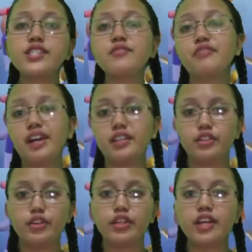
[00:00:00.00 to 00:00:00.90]
effect
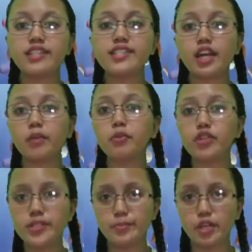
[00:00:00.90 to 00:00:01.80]
are the undesirable
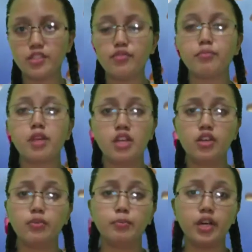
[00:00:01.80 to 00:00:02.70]
response in
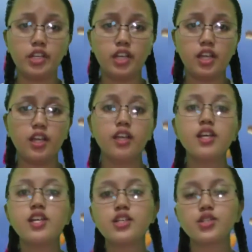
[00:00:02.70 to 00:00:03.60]
your body.
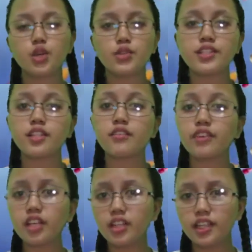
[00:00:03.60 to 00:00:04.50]
So
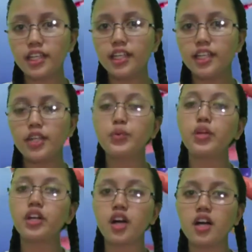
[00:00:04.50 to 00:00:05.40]
significantly, it
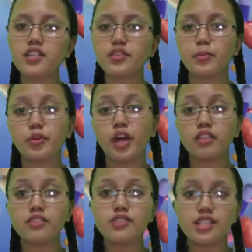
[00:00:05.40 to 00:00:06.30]
will cause
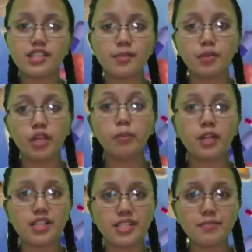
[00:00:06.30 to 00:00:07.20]
reproductive system
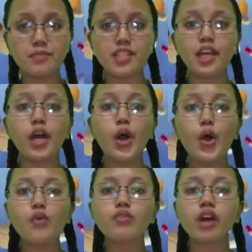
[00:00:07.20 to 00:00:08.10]
neoplasms,
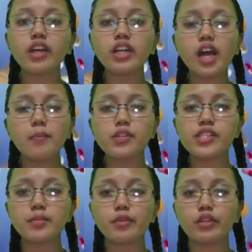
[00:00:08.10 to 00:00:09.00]
ovarian
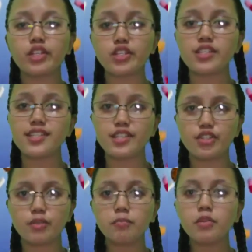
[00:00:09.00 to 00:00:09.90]
hyperstimulation
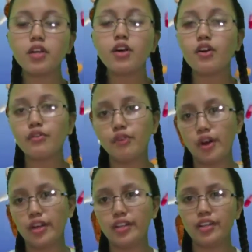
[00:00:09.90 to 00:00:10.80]
syndrome,
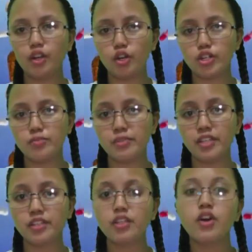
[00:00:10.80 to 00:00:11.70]
ovarian
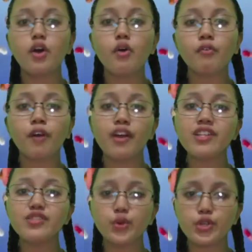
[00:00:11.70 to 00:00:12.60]
enlargement,
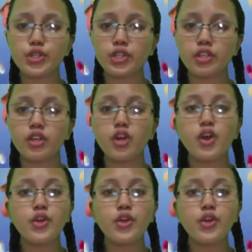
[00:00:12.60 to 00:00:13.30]
ovarian torsion,